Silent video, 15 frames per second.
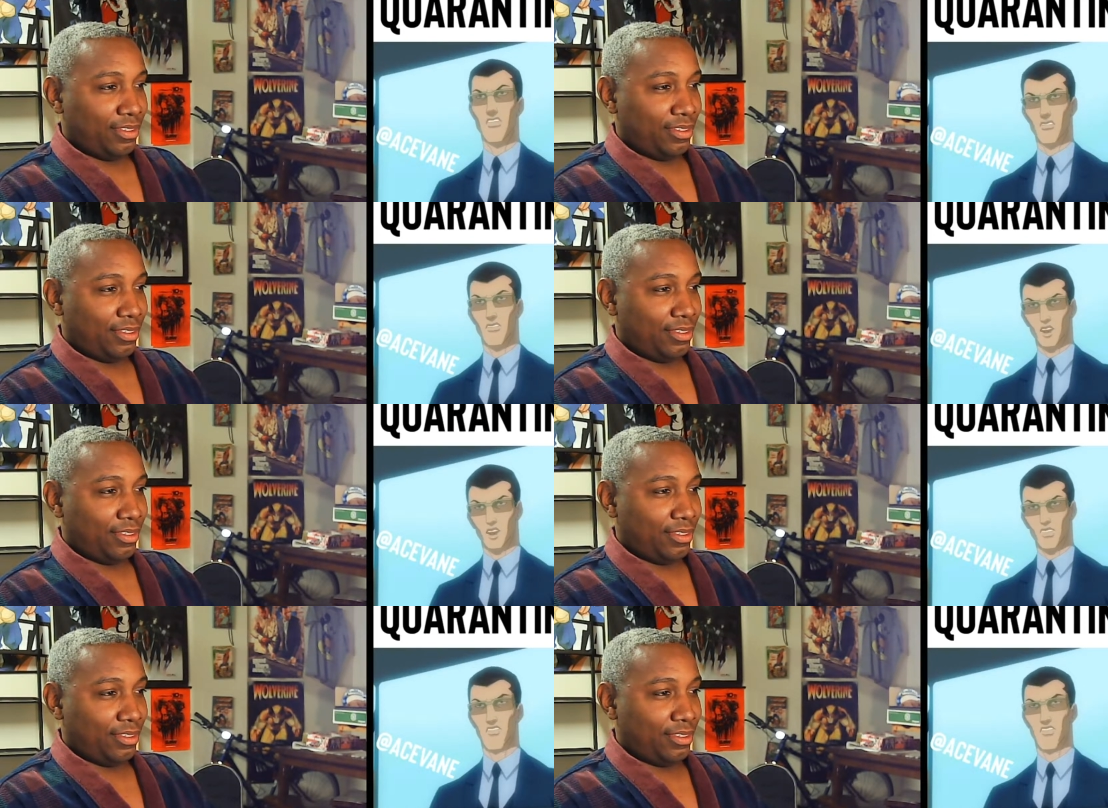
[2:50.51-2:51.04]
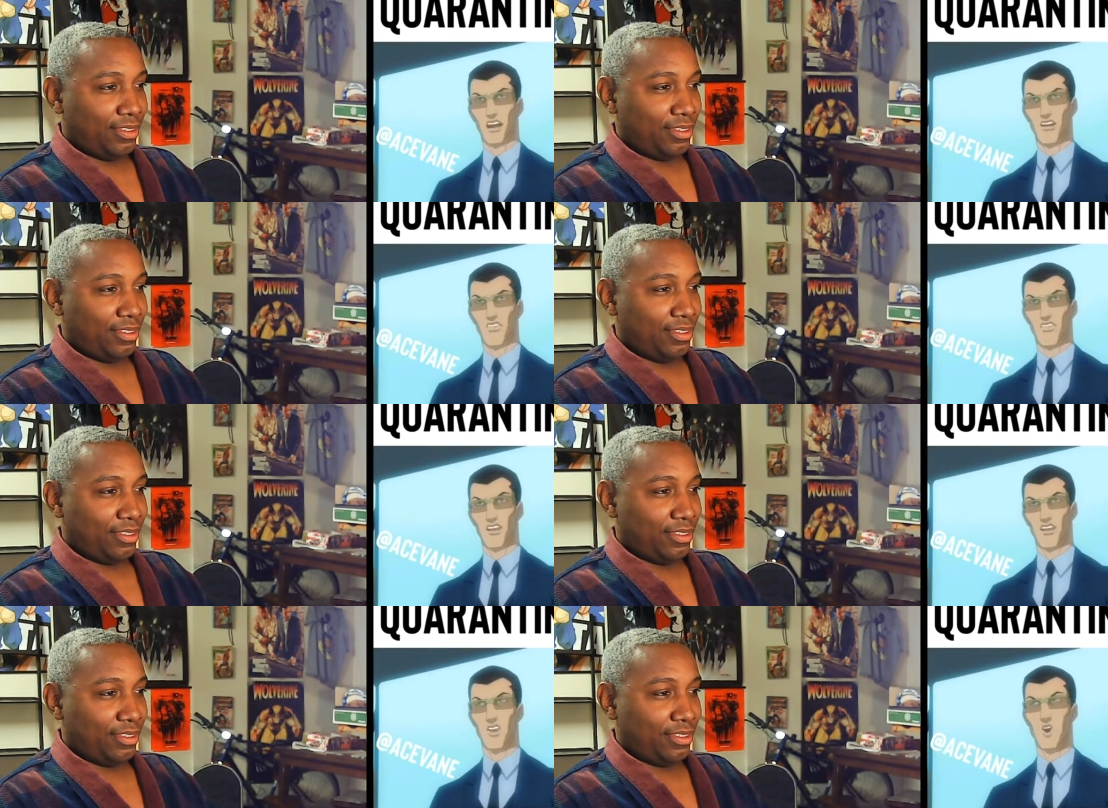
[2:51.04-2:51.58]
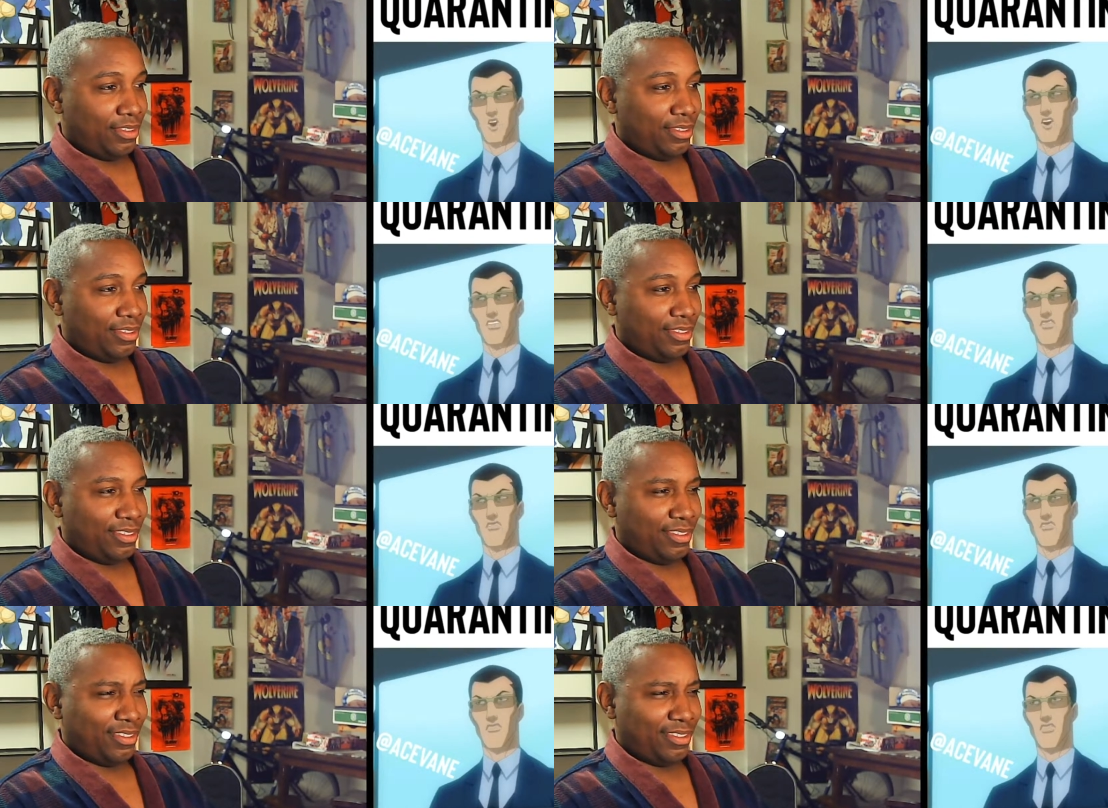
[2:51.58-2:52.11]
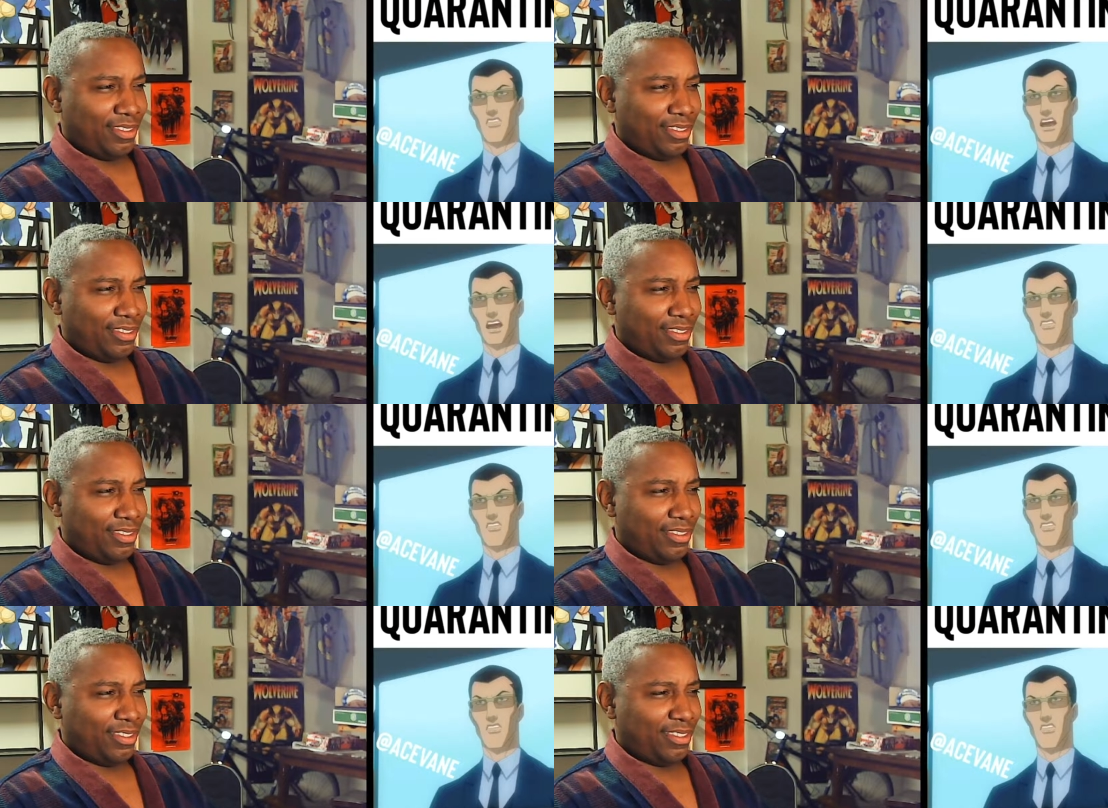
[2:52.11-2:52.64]
Speaker 1: And I got to take all three of mine because I don't
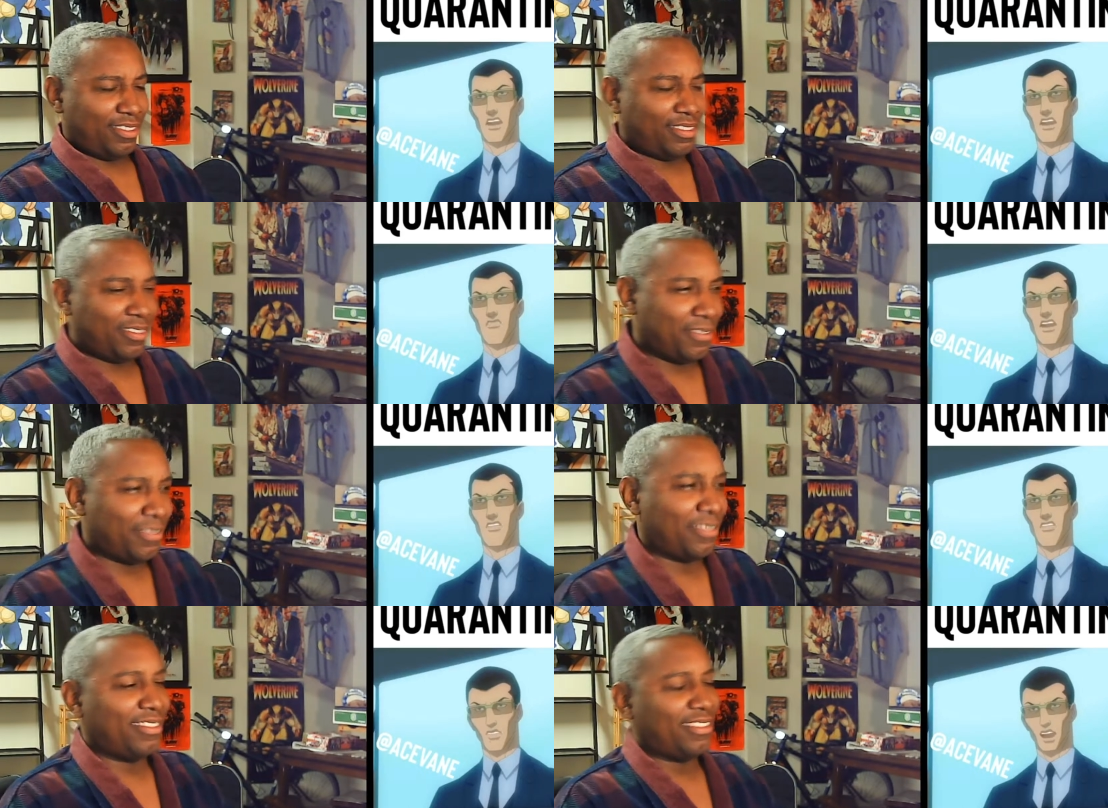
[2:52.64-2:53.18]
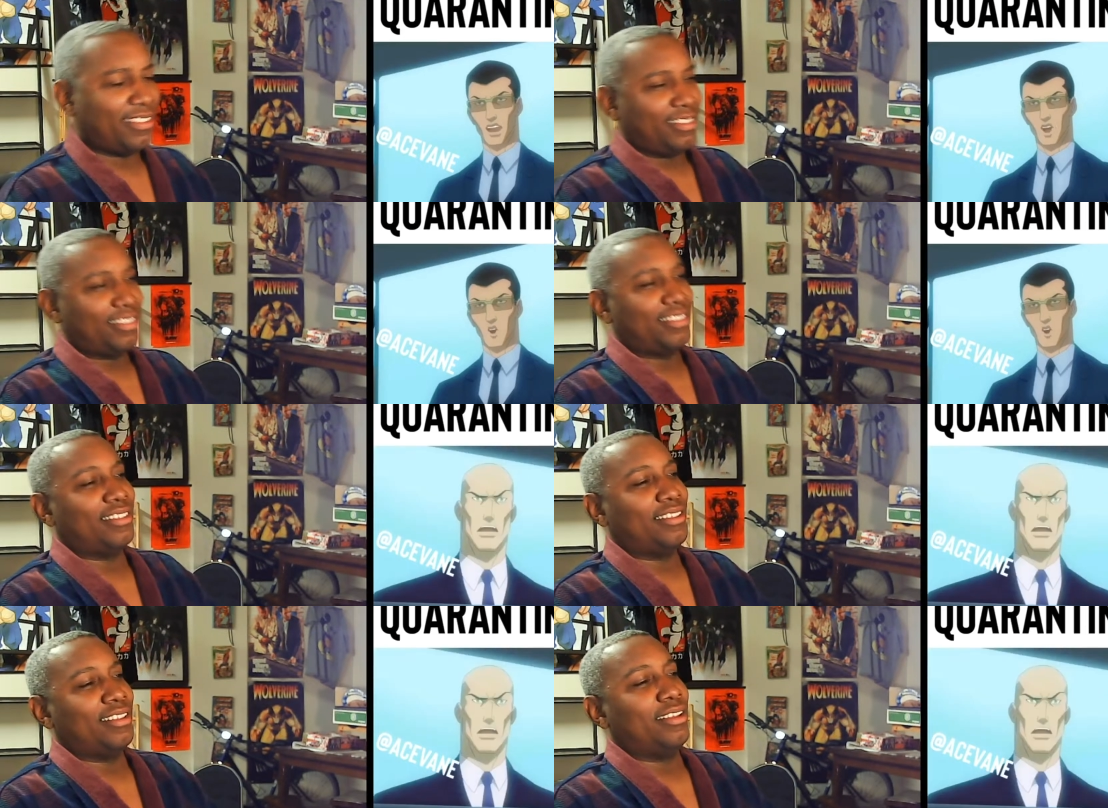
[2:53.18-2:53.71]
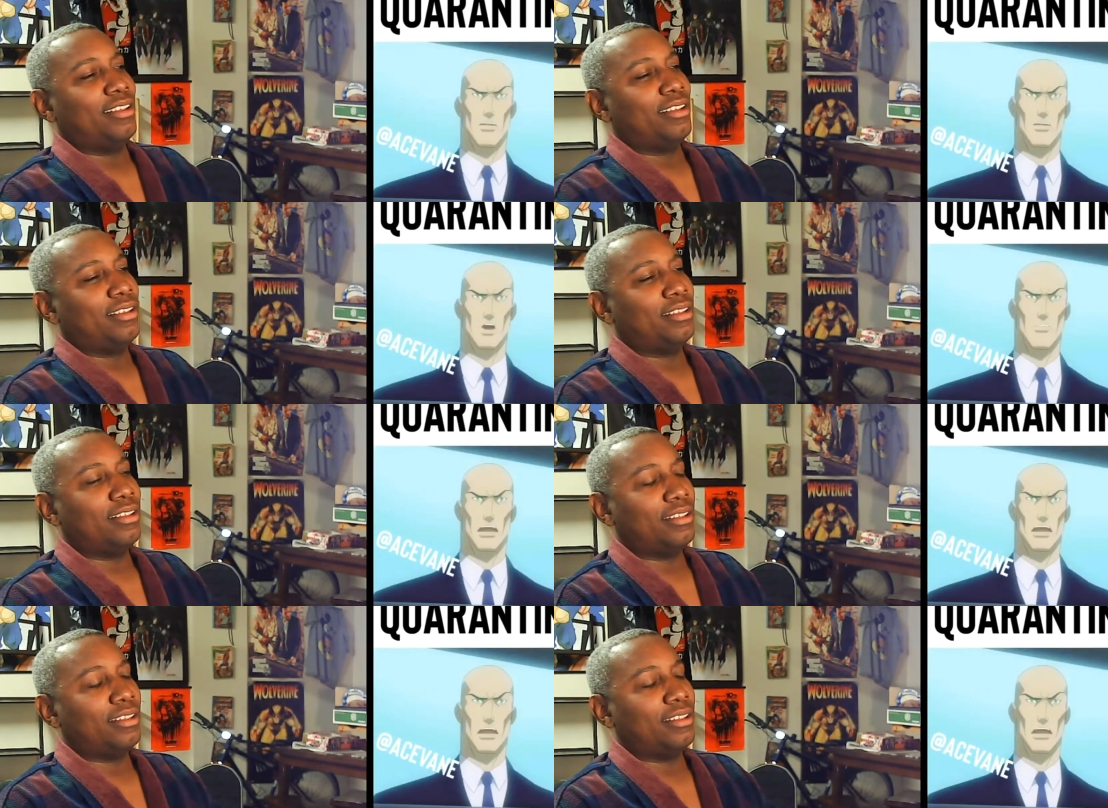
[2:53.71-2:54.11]
know which one it is. Bro, you don't